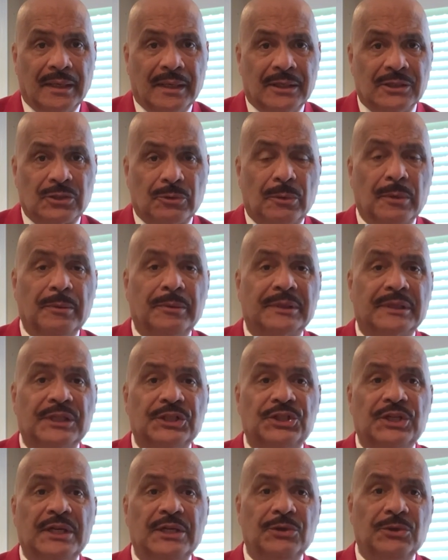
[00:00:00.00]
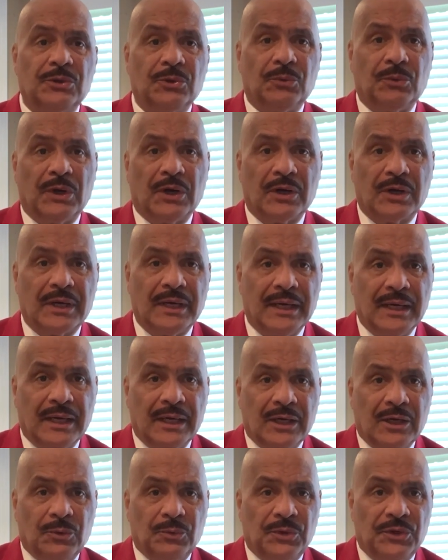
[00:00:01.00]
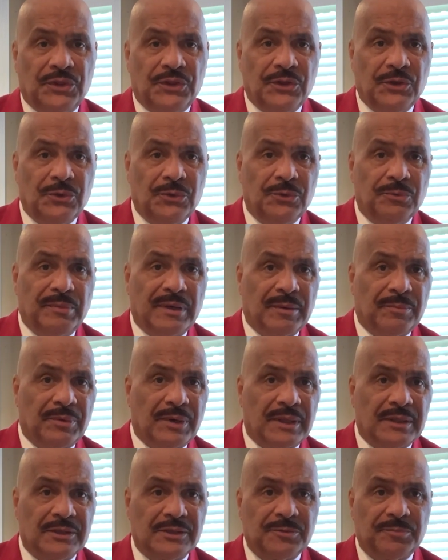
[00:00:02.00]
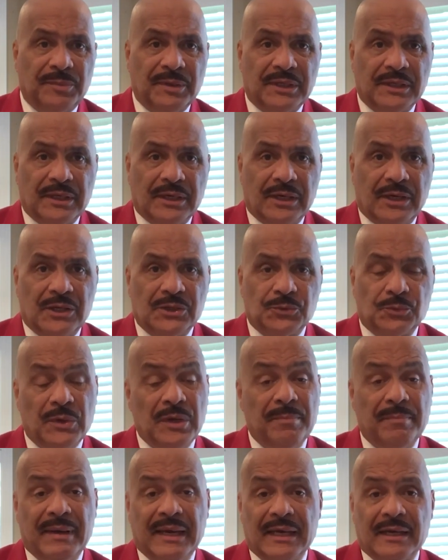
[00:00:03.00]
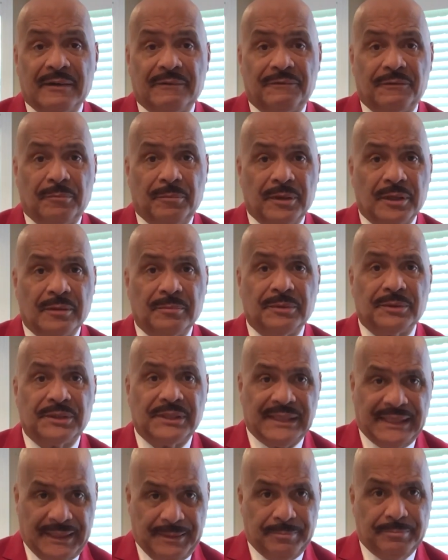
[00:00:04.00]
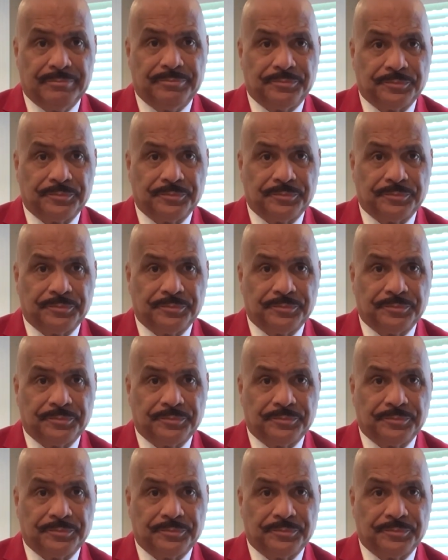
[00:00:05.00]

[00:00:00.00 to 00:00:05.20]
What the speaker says: So we will continue to work with you, my brothers, because we make a formidable team.